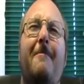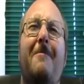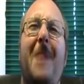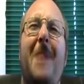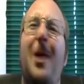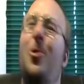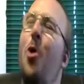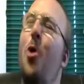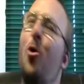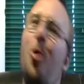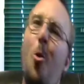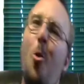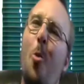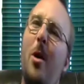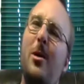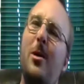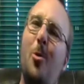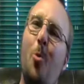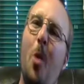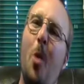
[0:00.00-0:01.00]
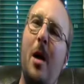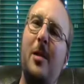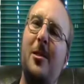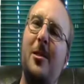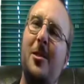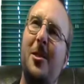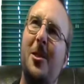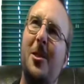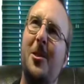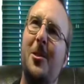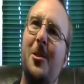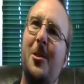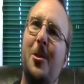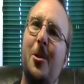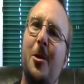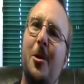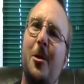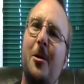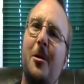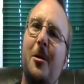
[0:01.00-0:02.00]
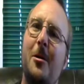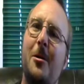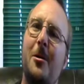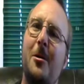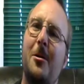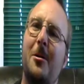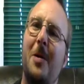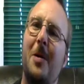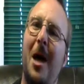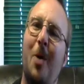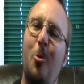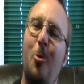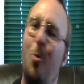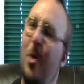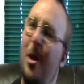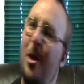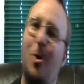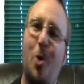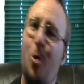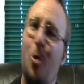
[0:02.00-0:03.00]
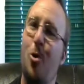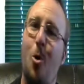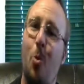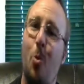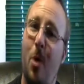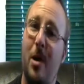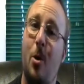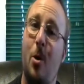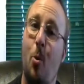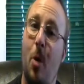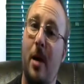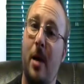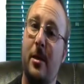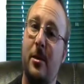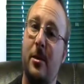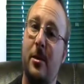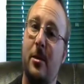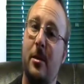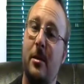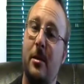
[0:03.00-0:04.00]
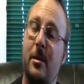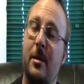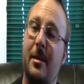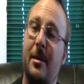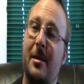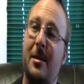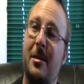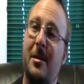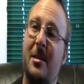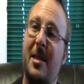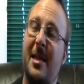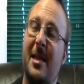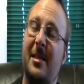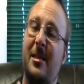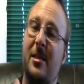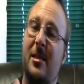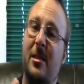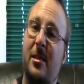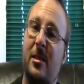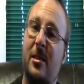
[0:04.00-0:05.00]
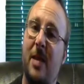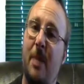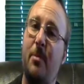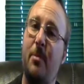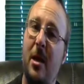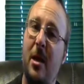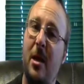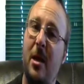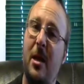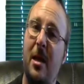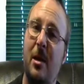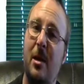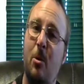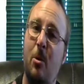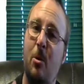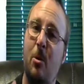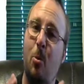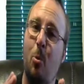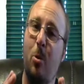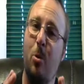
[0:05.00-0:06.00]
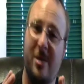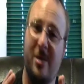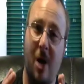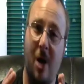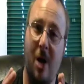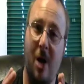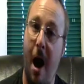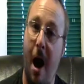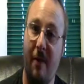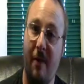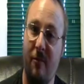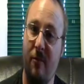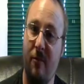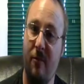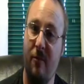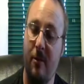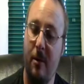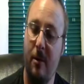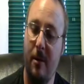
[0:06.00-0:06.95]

I don't know what it was. I really don't know what it was. There's something was off.